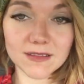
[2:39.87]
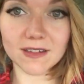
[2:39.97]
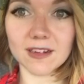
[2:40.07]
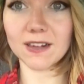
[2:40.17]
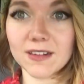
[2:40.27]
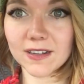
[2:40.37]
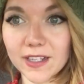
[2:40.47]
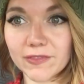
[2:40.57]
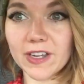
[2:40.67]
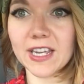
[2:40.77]
Yeah. Uh,
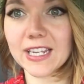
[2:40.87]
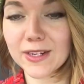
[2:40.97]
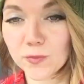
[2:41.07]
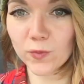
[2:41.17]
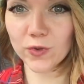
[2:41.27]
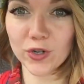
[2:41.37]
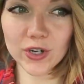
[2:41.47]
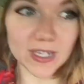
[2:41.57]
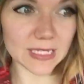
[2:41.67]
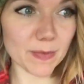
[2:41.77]
if I
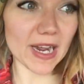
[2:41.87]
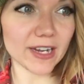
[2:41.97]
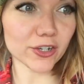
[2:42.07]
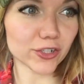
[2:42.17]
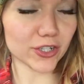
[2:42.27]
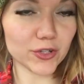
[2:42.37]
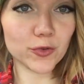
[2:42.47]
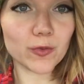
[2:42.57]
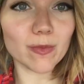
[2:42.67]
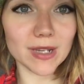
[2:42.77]
could aspire to